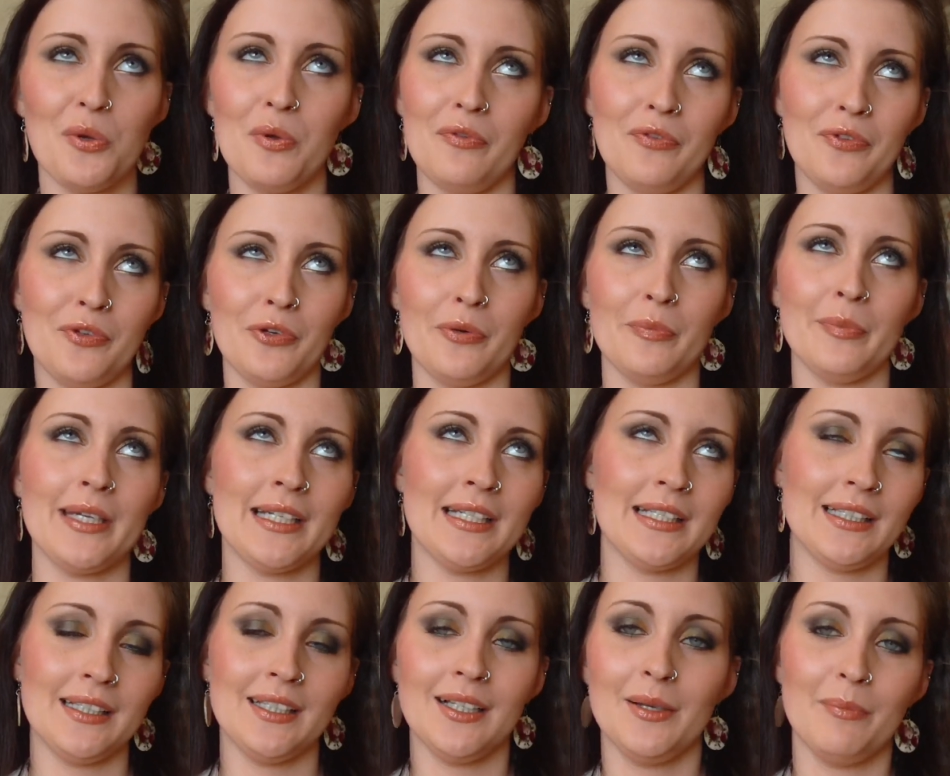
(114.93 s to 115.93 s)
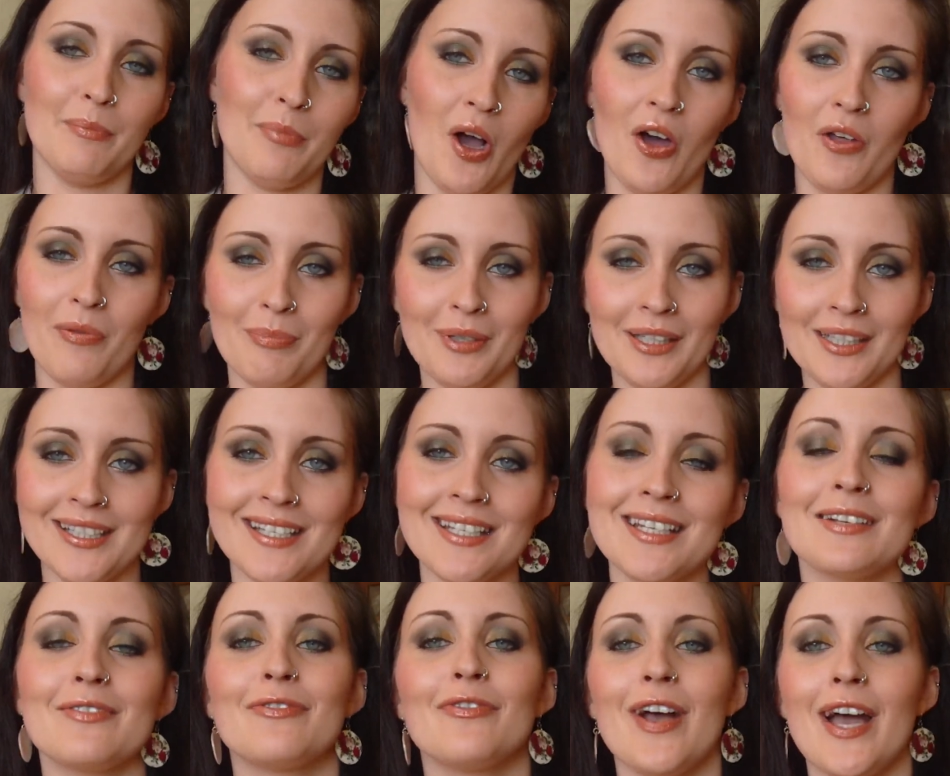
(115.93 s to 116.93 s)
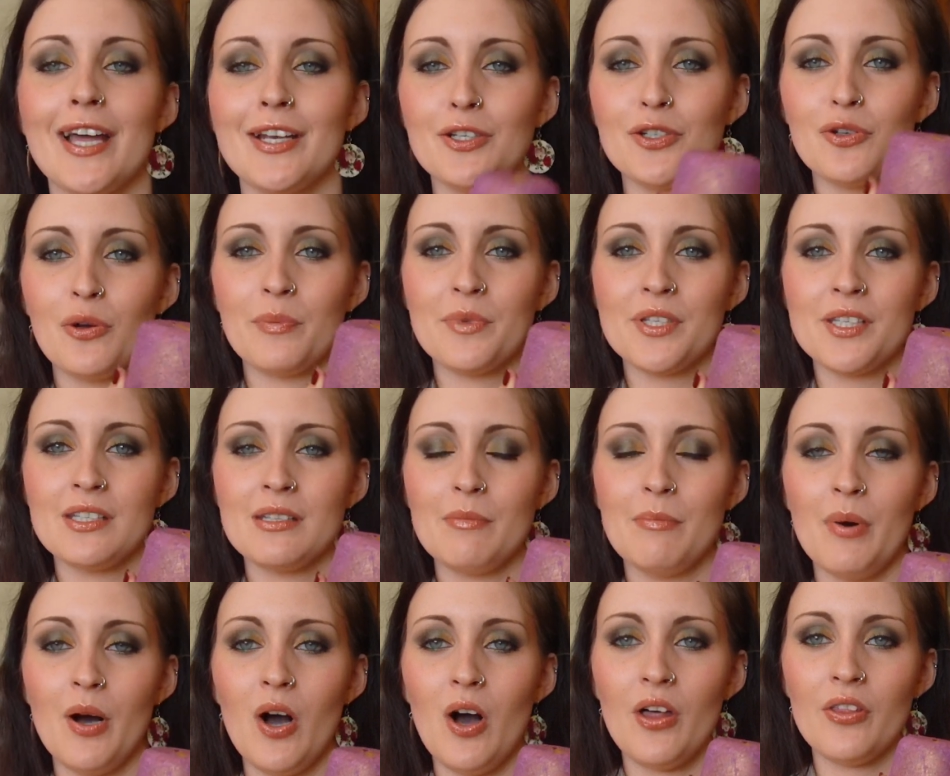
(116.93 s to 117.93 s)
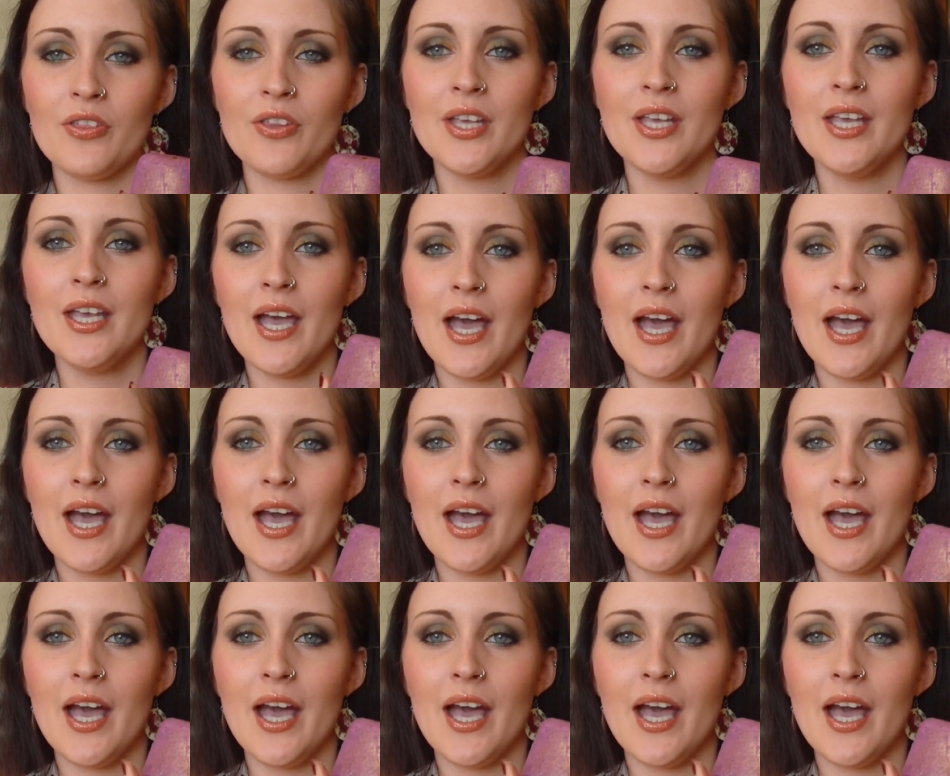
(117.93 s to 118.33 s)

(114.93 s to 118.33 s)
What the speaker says: if you're a big bath ballistic fan, you drop this in the bath